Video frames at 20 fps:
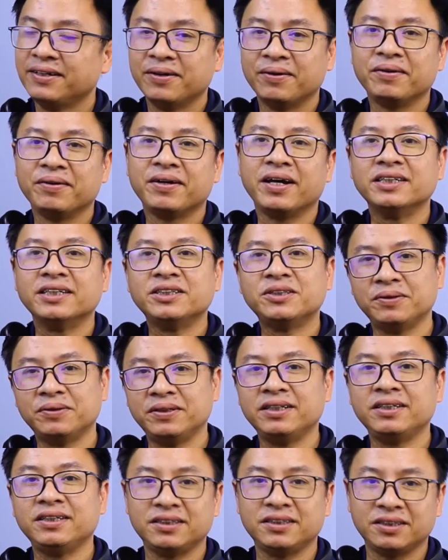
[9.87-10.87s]
Okay, so
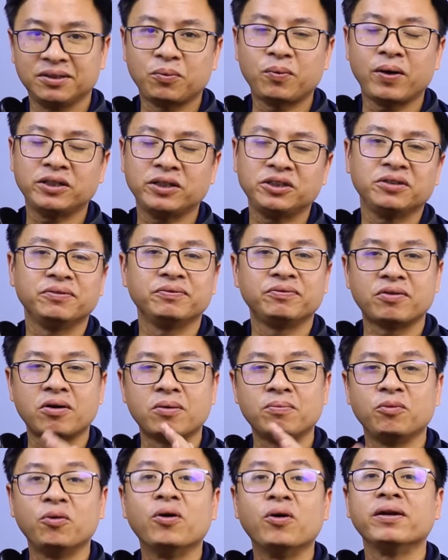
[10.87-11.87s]
this is a question
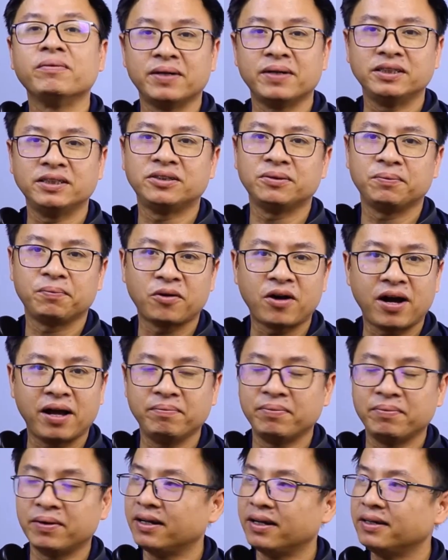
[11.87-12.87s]
from one of my
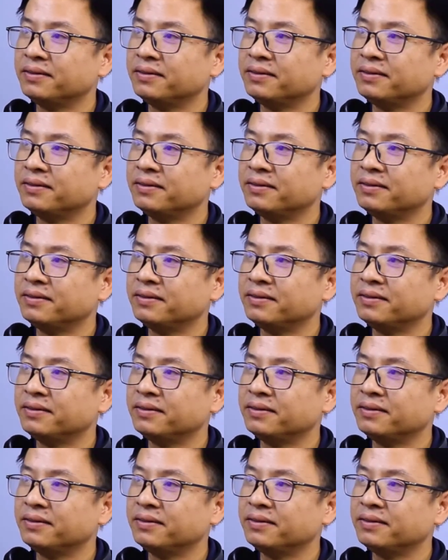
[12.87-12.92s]
subscribers.